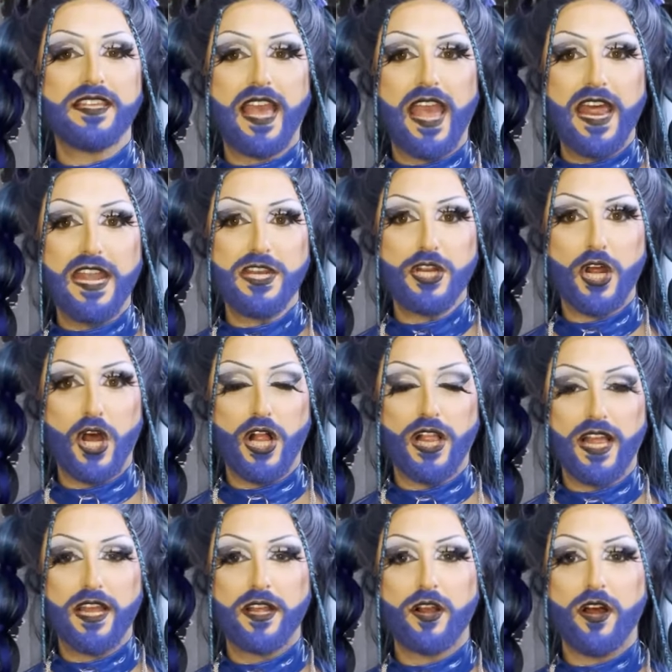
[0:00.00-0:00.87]

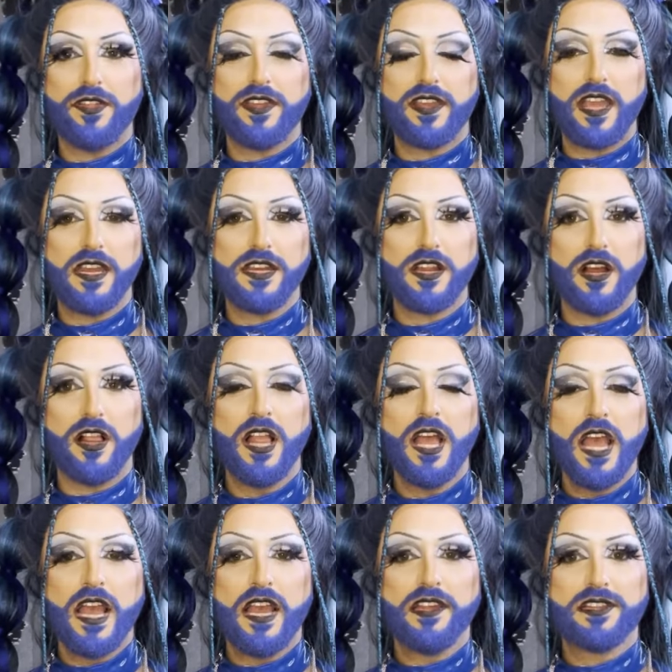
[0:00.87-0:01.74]
Kendoll. And Gothy Kendoll
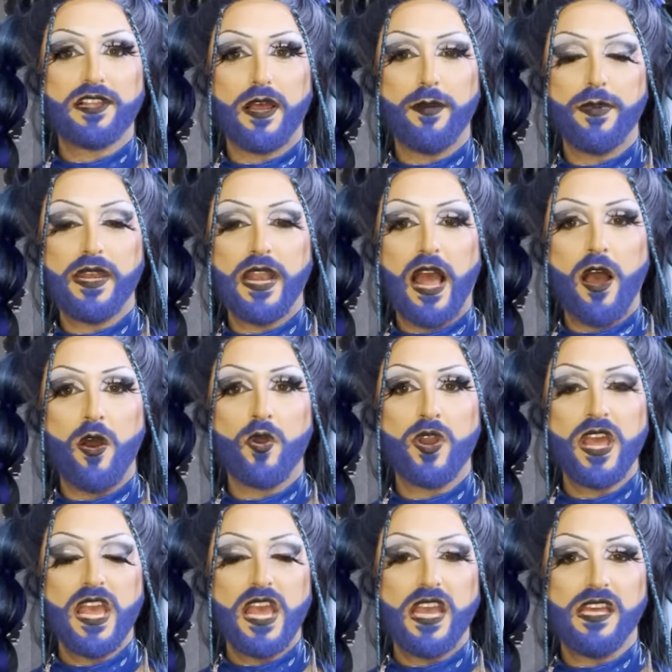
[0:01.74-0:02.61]
is coming
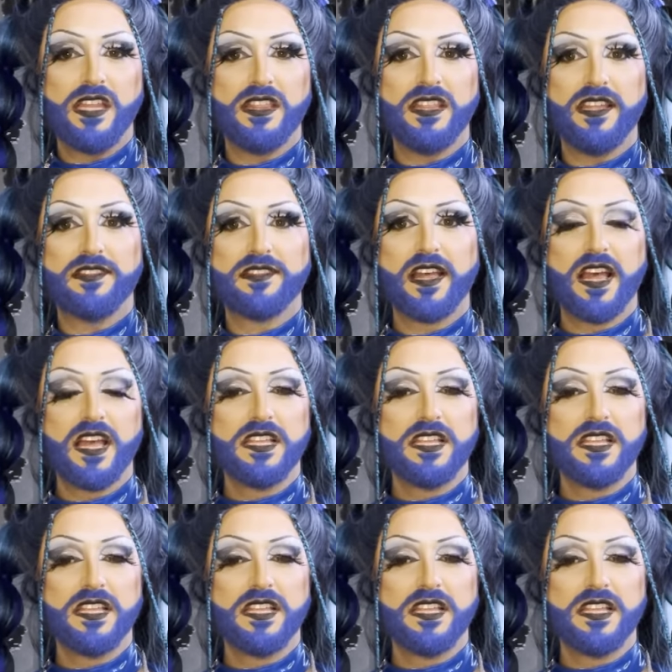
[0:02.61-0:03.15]
out in this